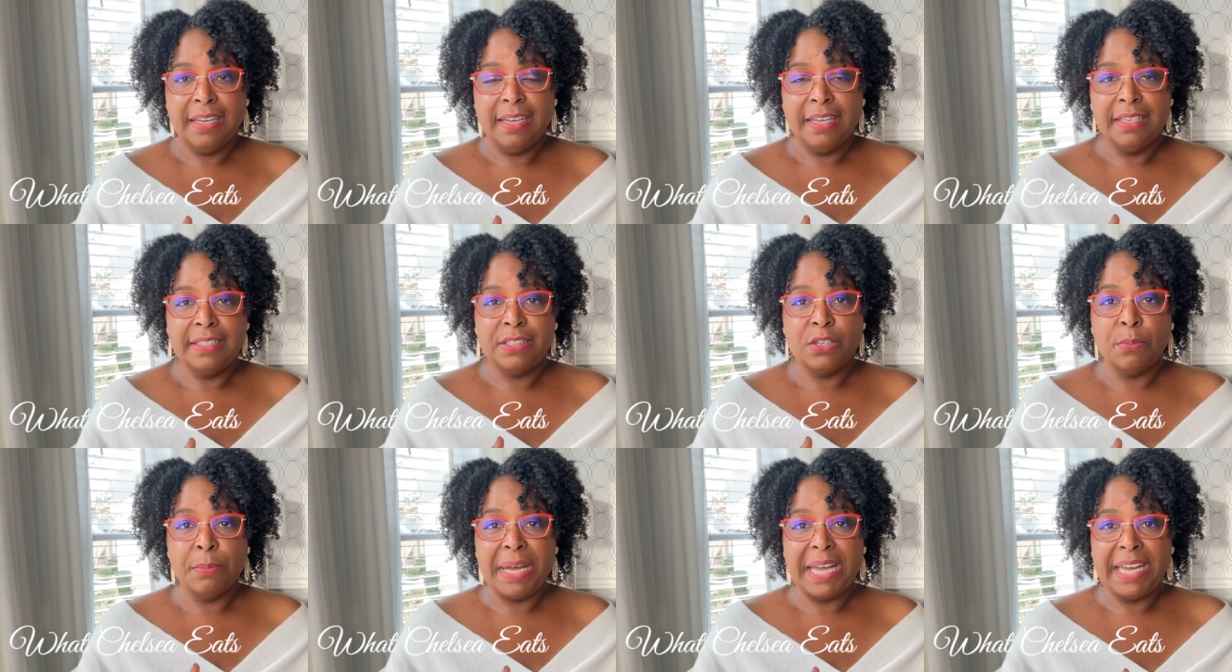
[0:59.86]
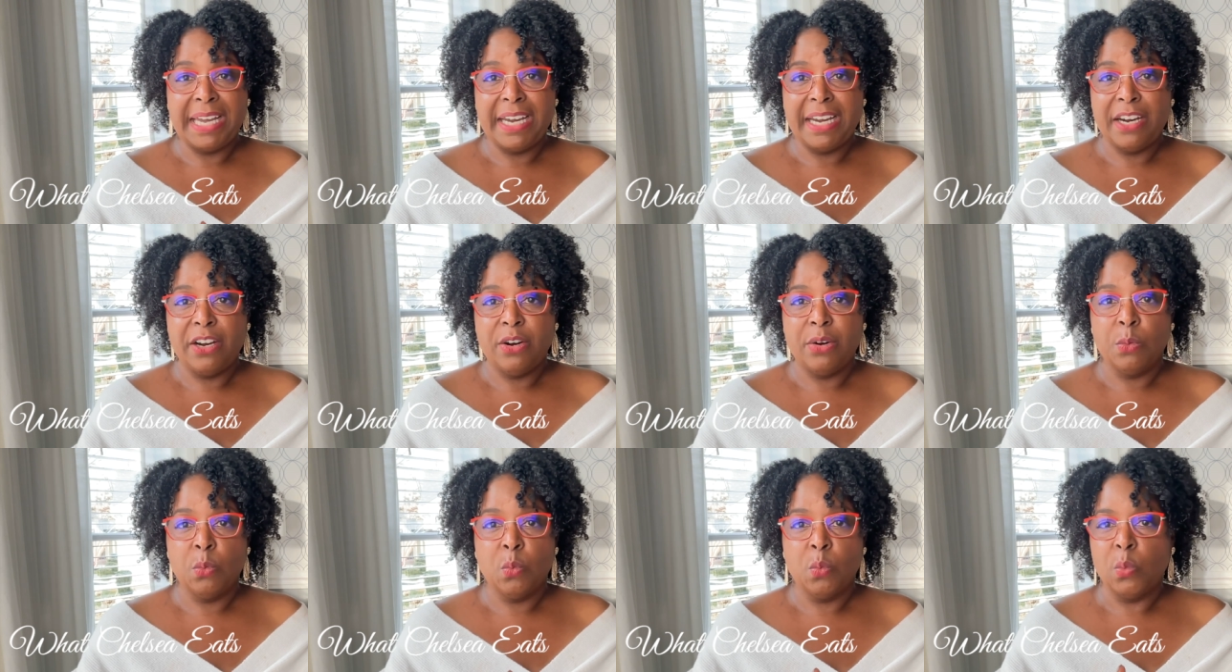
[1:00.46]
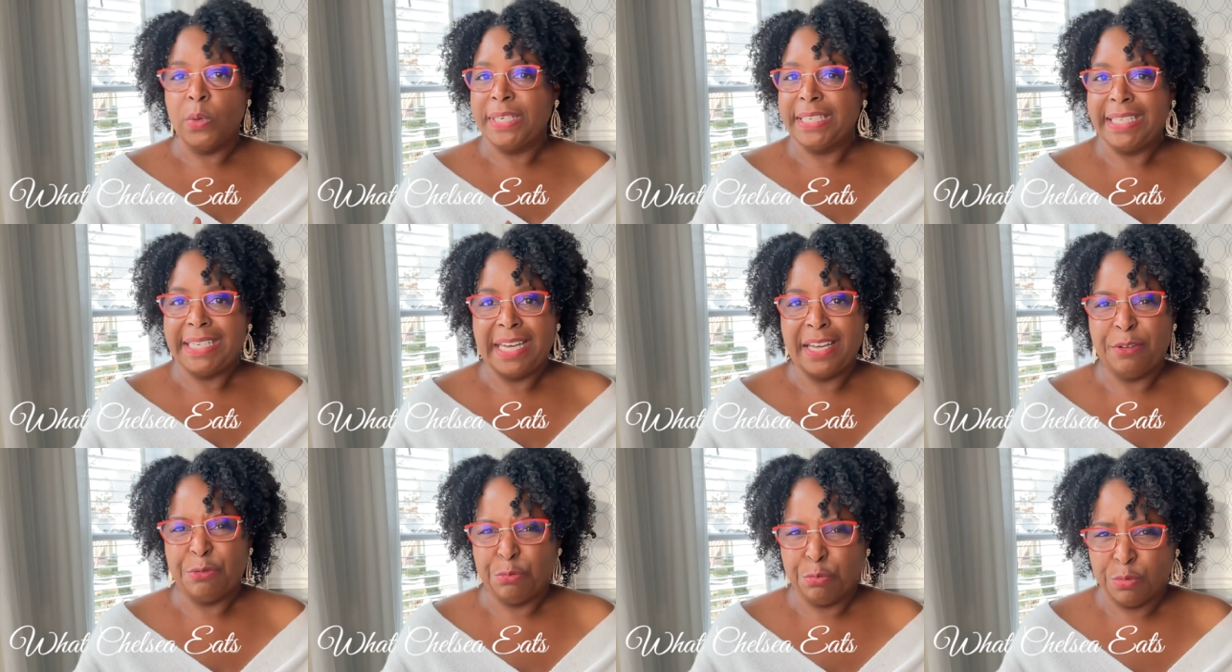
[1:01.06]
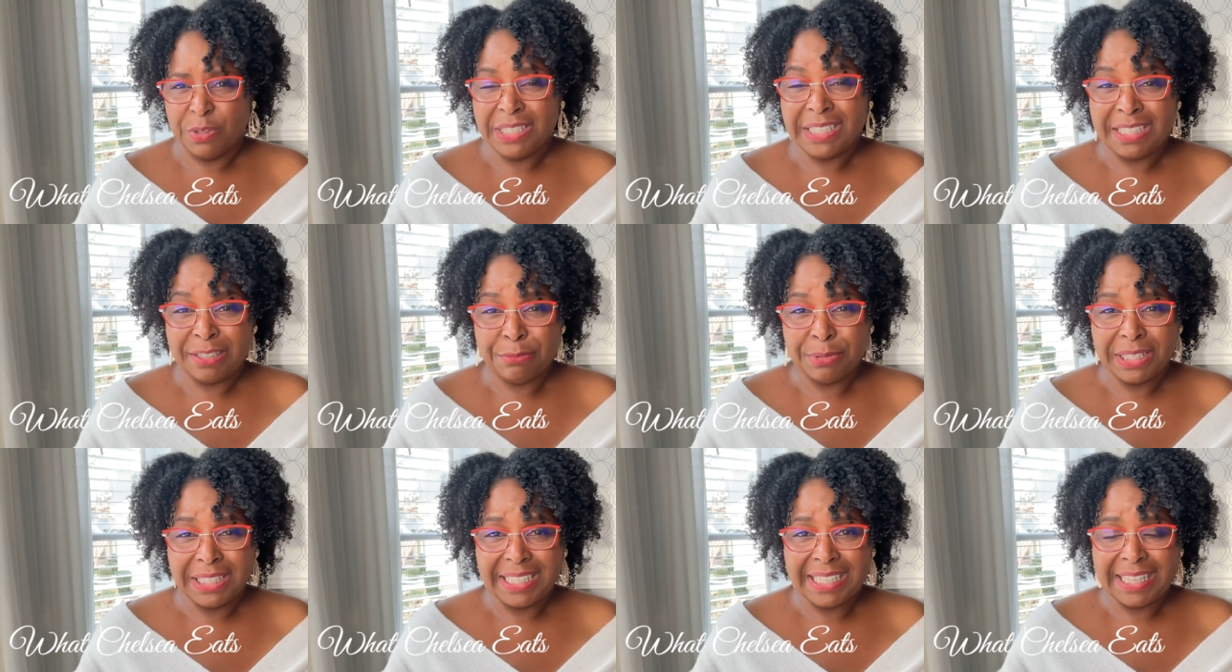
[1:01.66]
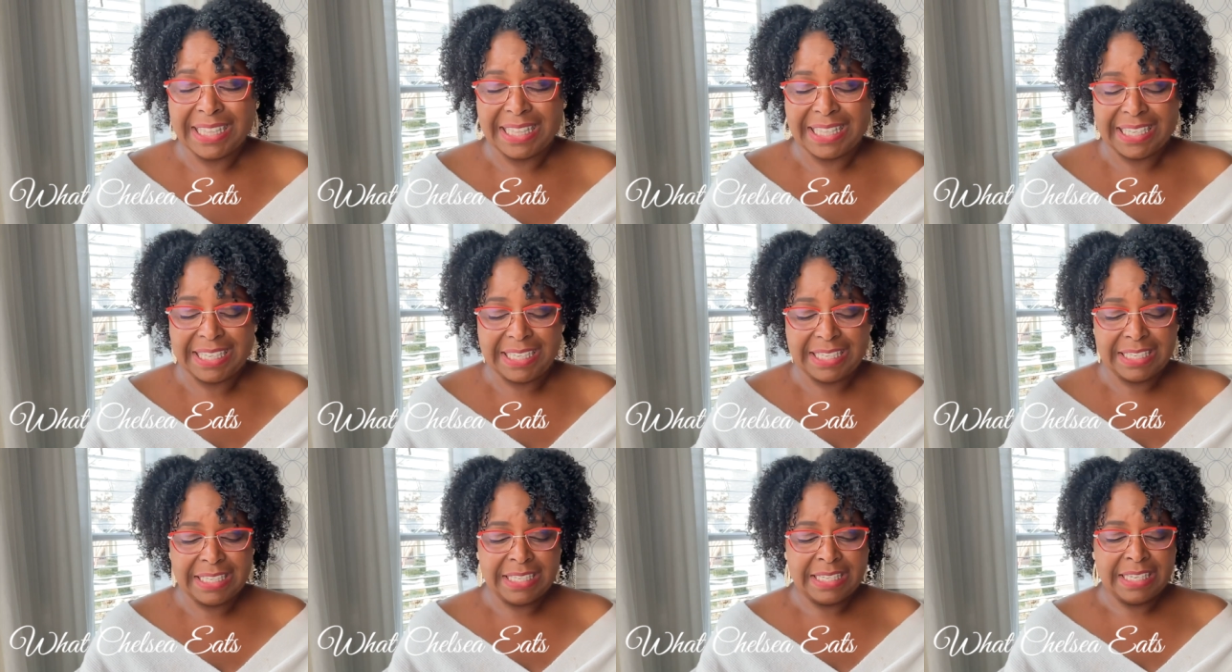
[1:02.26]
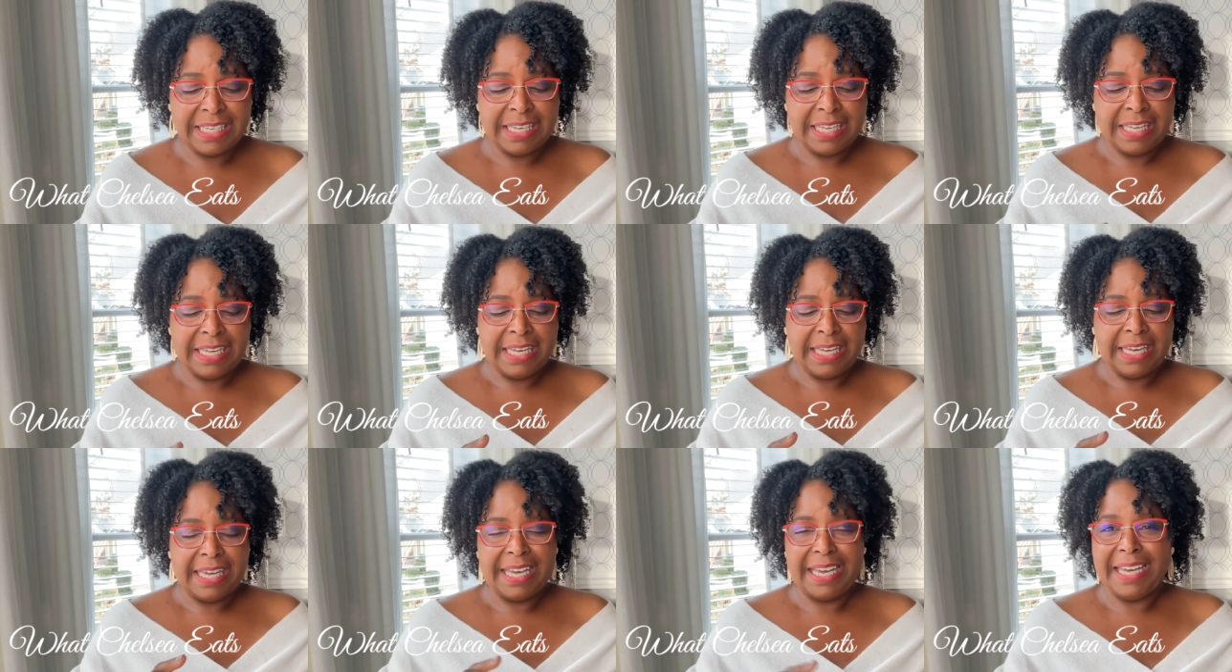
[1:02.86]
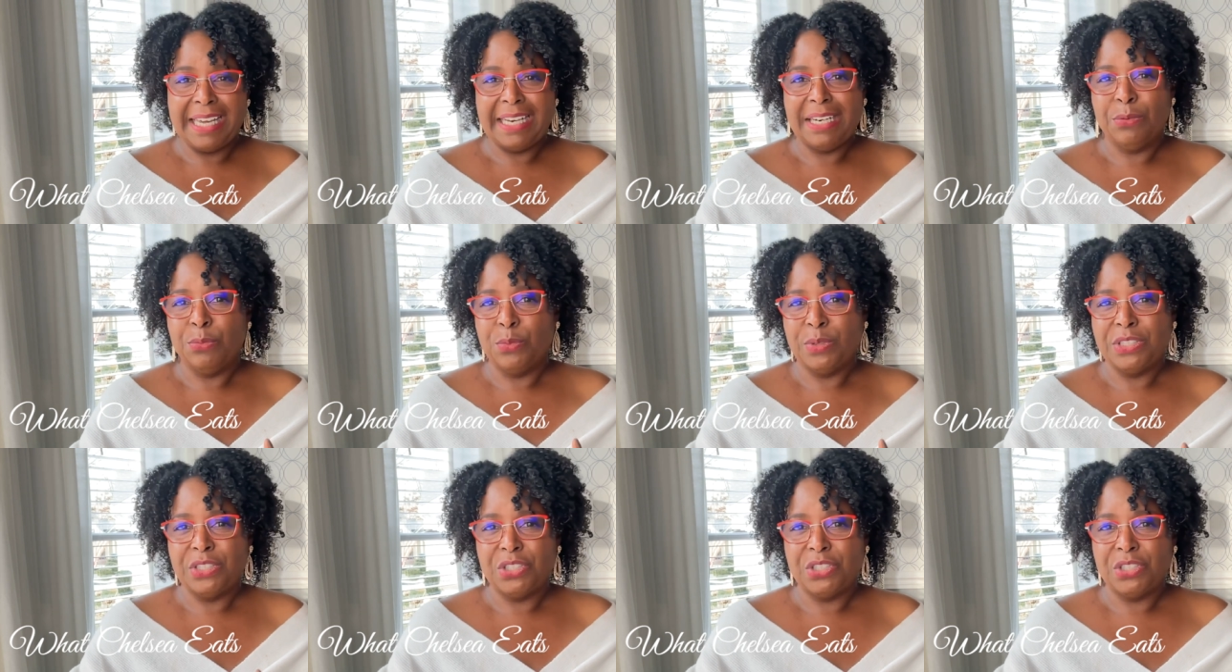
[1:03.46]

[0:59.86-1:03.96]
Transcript: So my hair would get really, really thin and it would